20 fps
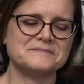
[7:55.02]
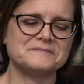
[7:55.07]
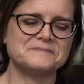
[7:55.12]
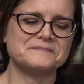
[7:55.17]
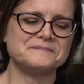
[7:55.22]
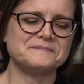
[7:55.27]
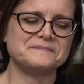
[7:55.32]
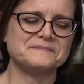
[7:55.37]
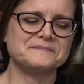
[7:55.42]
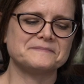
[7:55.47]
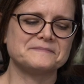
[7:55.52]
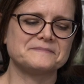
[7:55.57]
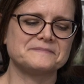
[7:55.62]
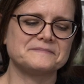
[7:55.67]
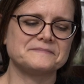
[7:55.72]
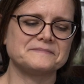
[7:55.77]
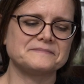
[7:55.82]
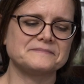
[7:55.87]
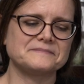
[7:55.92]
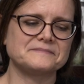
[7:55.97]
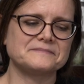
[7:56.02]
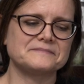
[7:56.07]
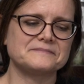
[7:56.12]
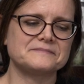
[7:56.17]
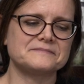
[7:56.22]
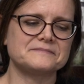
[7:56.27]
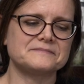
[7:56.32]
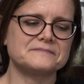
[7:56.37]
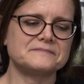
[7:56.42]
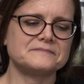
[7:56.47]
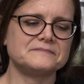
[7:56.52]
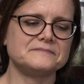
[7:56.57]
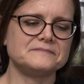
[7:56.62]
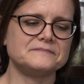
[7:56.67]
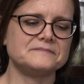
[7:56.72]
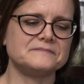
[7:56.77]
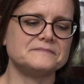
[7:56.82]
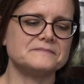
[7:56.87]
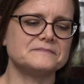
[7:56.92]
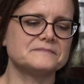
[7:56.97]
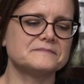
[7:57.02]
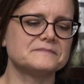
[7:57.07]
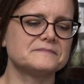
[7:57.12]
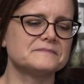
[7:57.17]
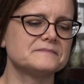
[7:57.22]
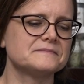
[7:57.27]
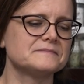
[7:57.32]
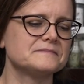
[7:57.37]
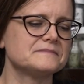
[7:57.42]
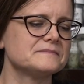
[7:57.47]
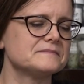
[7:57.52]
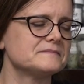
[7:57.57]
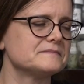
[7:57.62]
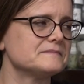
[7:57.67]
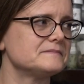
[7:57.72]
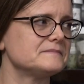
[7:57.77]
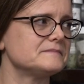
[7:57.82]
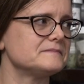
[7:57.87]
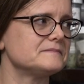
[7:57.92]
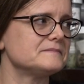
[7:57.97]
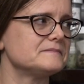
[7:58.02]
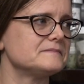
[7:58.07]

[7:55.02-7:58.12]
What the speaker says: The person shown says nothing.